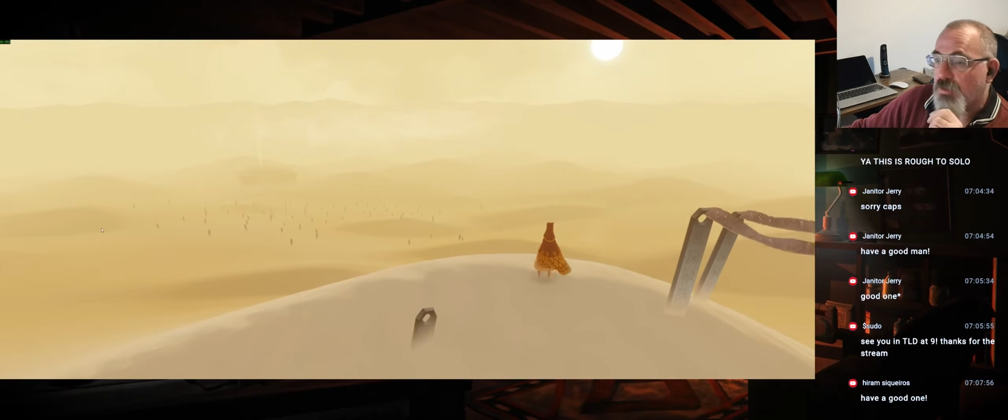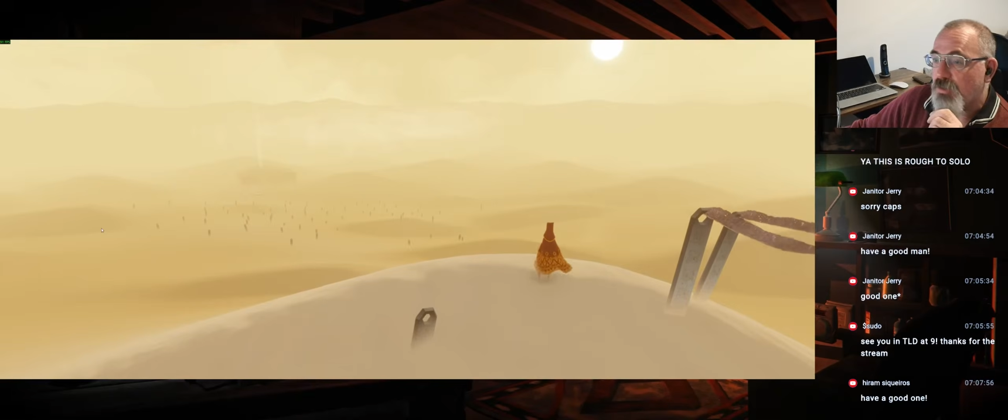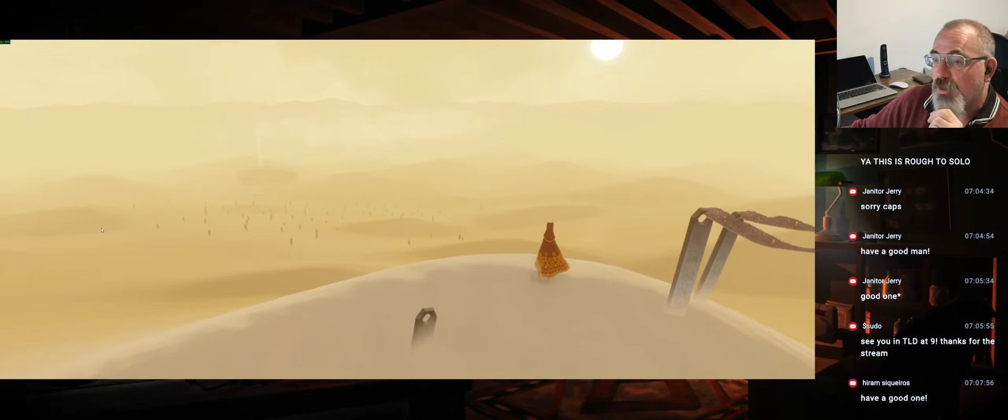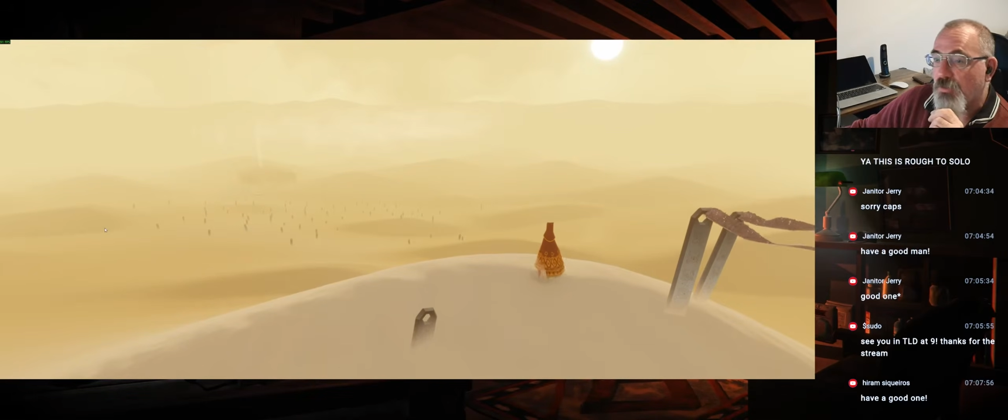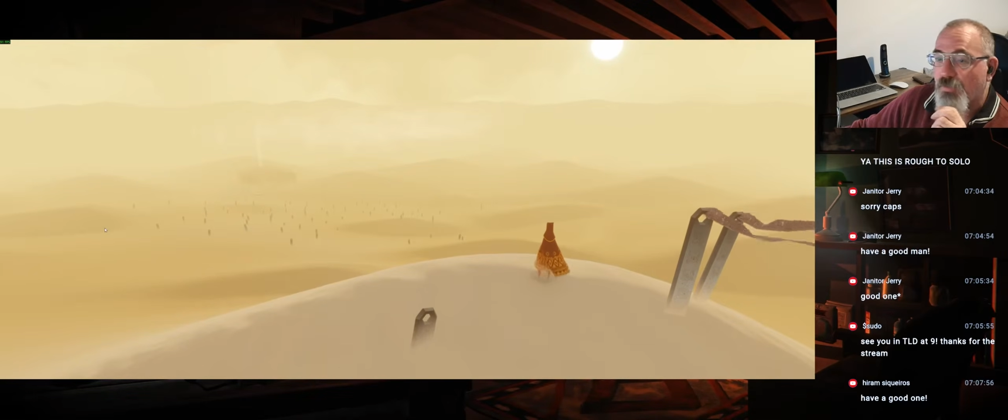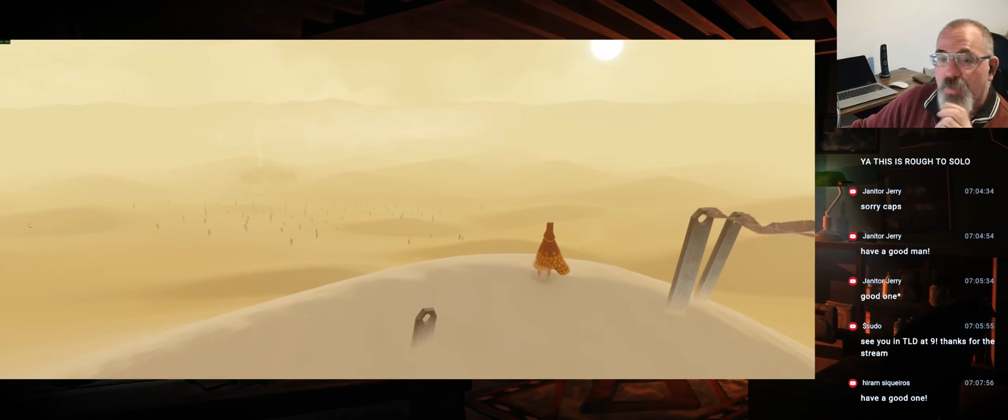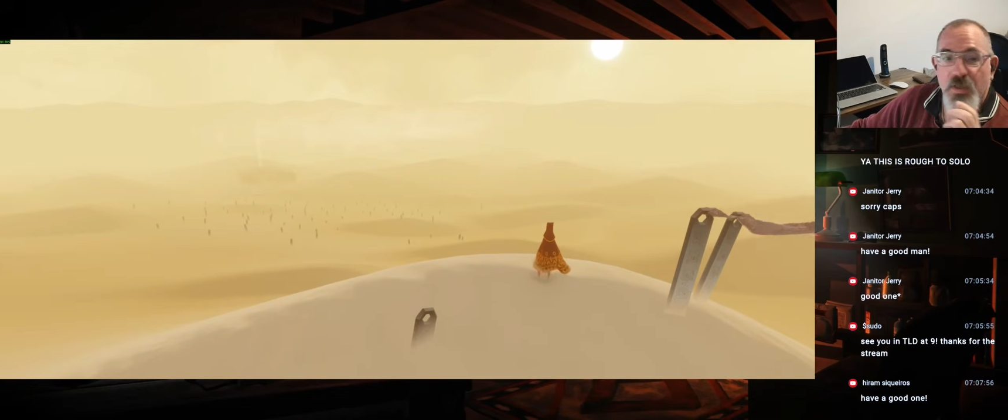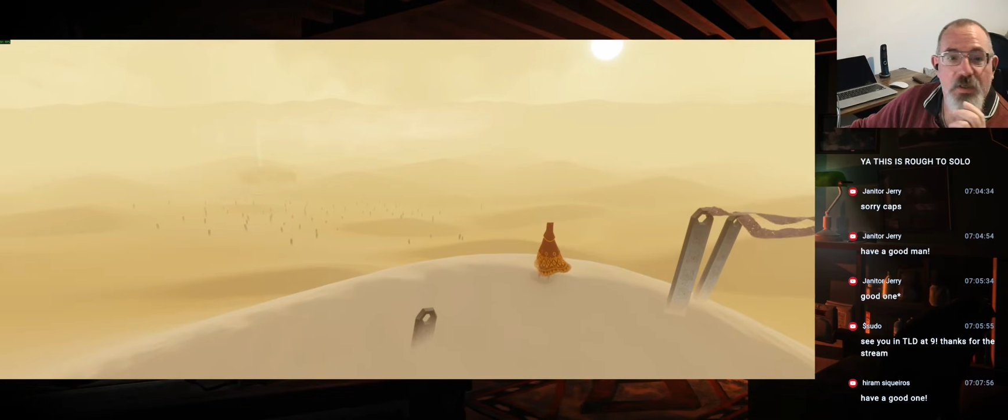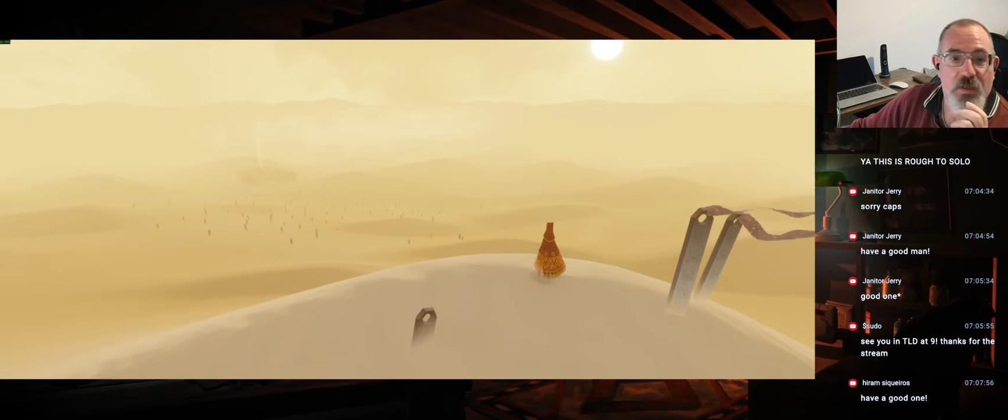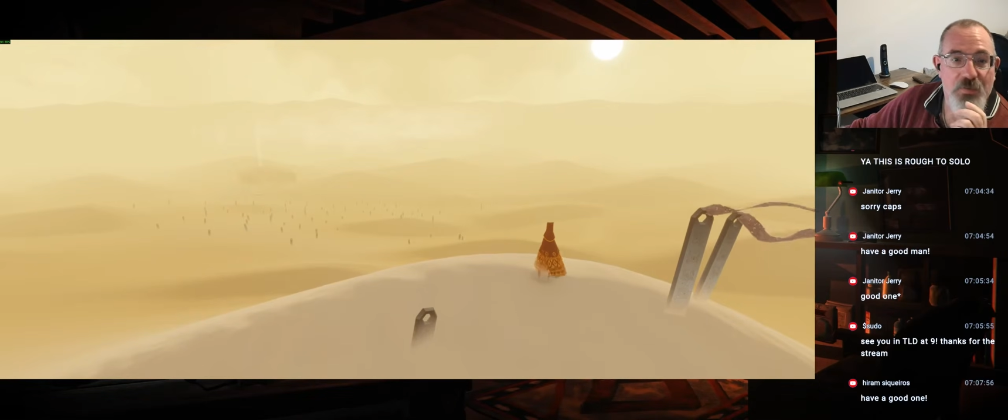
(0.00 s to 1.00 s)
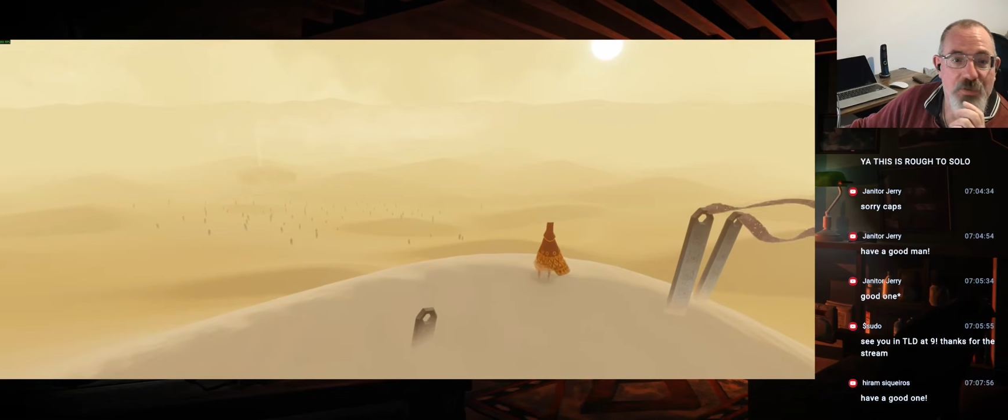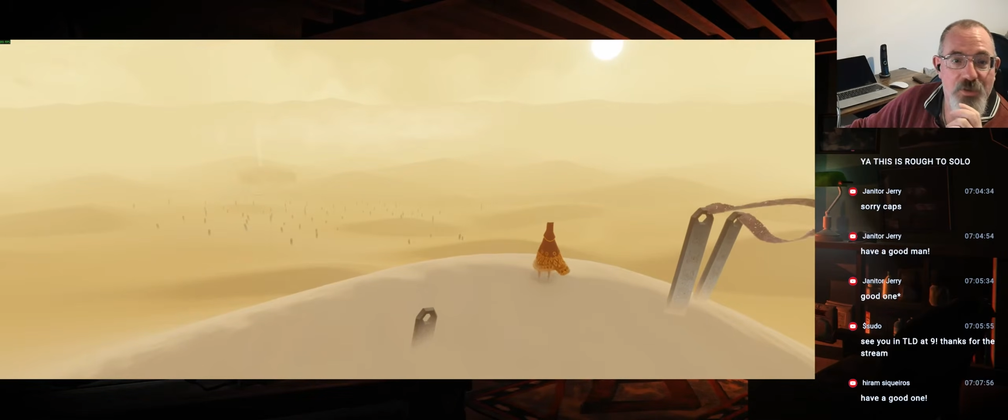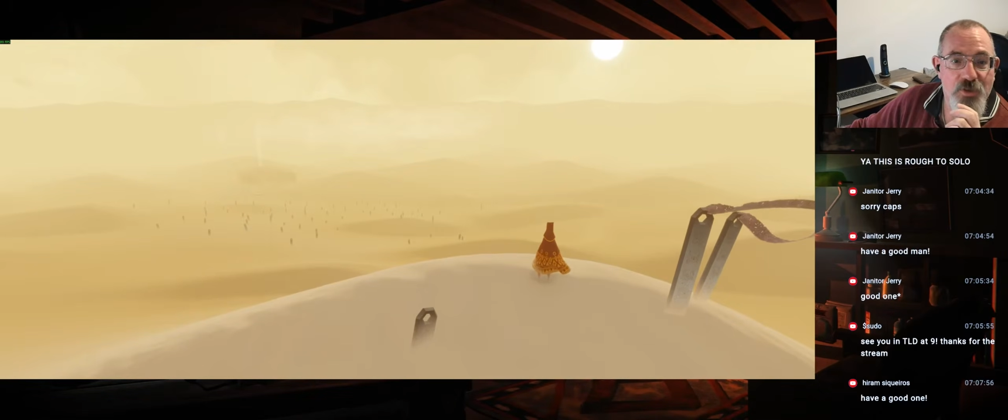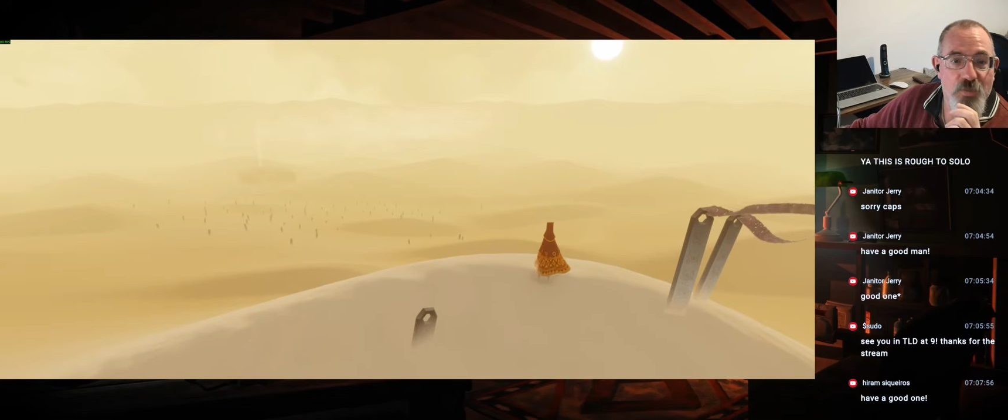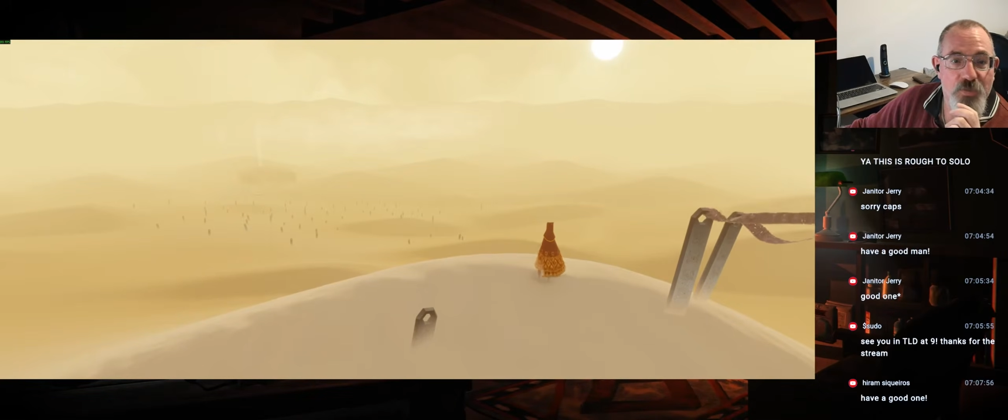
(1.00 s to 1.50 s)
So I'm going to
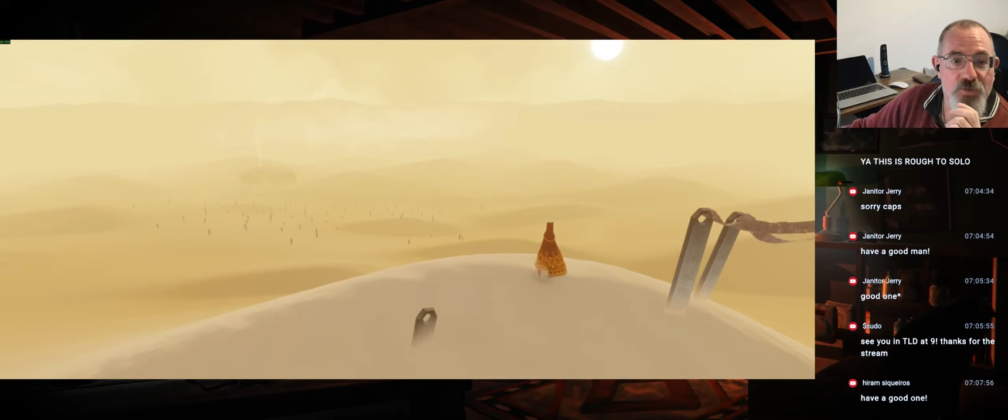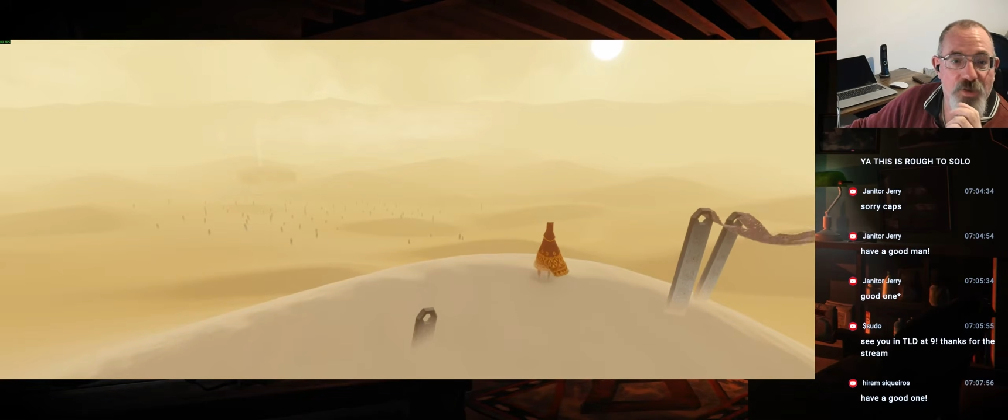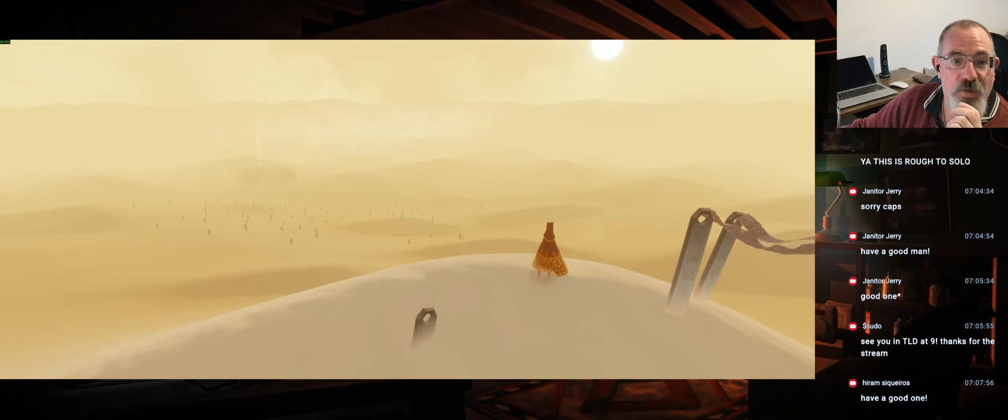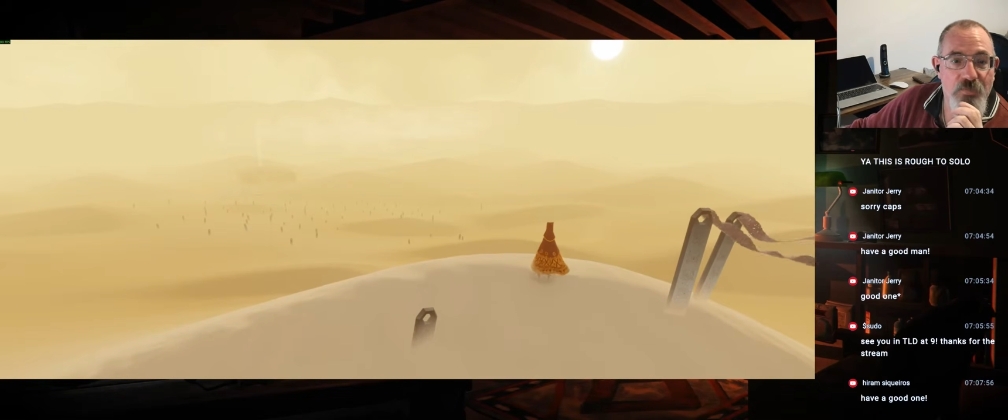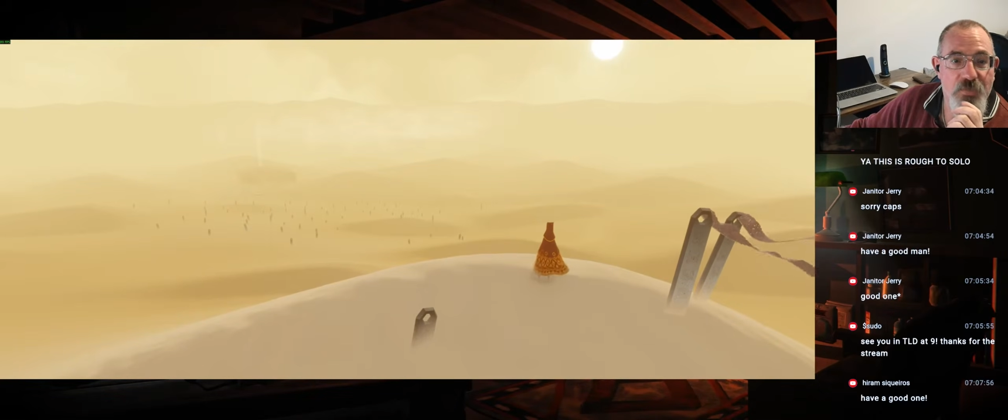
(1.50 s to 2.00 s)
stop the stream